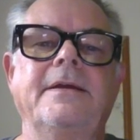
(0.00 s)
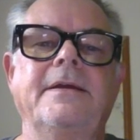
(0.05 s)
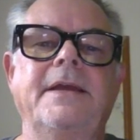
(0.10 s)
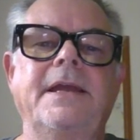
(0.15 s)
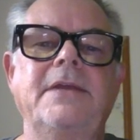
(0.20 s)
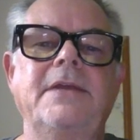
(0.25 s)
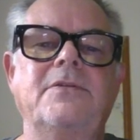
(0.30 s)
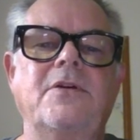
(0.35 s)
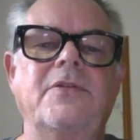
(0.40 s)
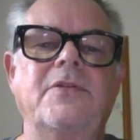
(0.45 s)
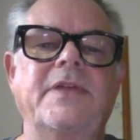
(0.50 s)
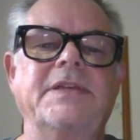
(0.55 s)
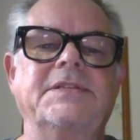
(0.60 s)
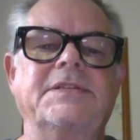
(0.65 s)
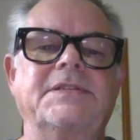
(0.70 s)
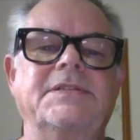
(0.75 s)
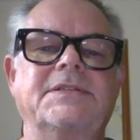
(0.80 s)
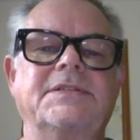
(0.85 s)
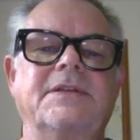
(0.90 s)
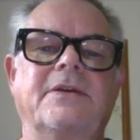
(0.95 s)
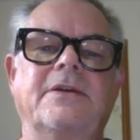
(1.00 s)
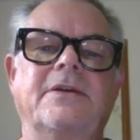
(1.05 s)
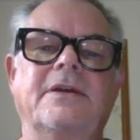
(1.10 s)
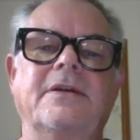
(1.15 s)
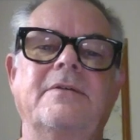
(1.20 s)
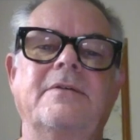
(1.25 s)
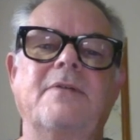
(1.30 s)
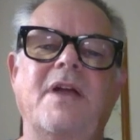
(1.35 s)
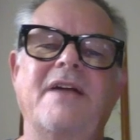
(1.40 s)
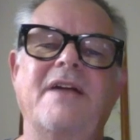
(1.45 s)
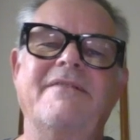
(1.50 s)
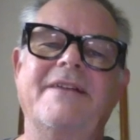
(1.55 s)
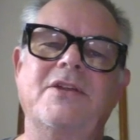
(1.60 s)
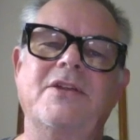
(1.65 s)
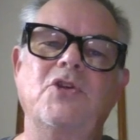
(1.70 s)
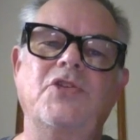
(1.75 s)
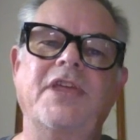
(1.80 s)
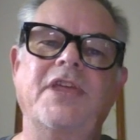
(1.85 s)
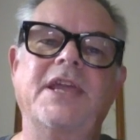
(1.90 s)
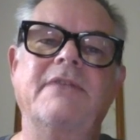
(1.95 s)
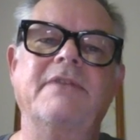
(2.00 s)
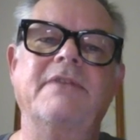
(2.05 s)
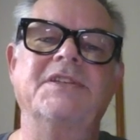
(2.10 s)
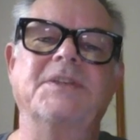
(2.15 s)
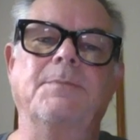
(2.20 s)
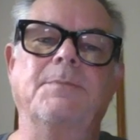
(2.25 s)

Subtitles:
either this, you think of it as